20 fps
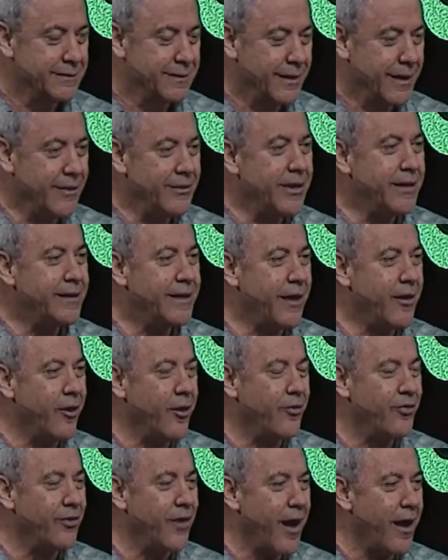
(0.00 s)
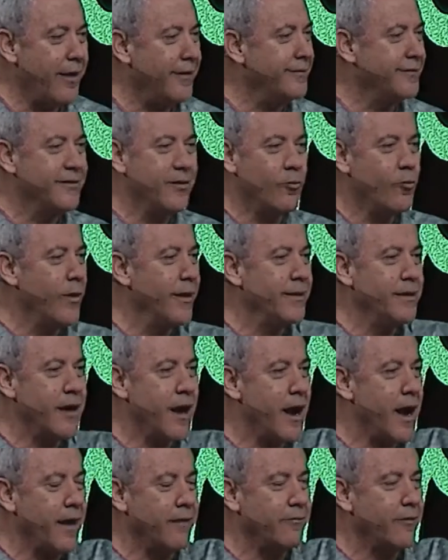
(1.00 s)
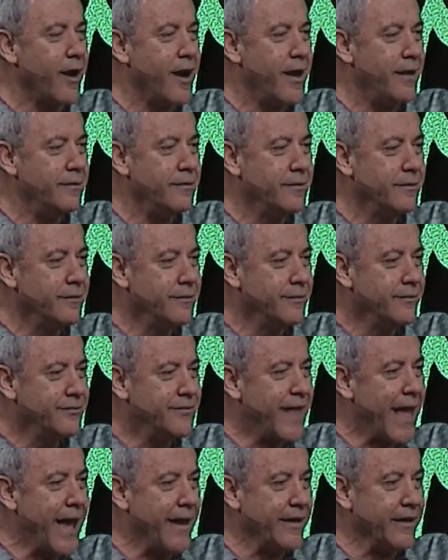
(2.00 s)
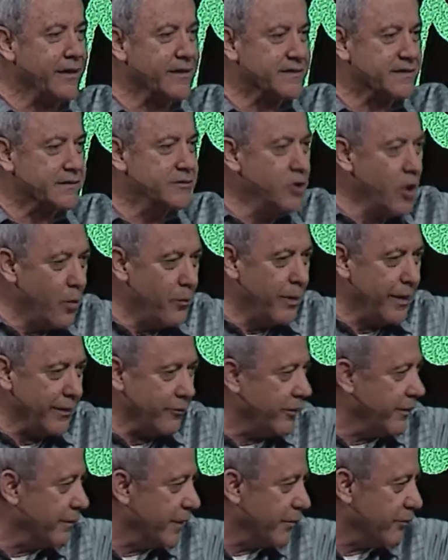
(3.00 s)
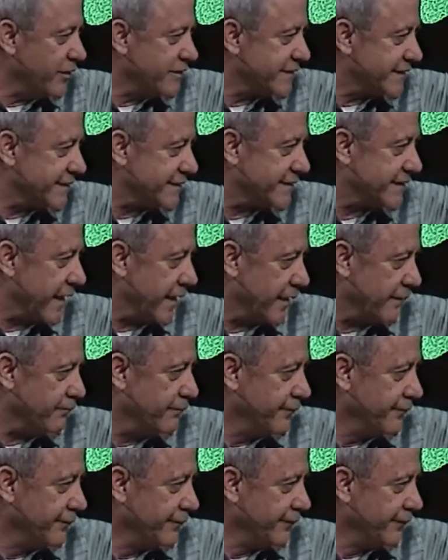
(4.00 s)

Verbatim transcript: I think they all thought the one guy, right? Thaddeus. Nobody remembers his name.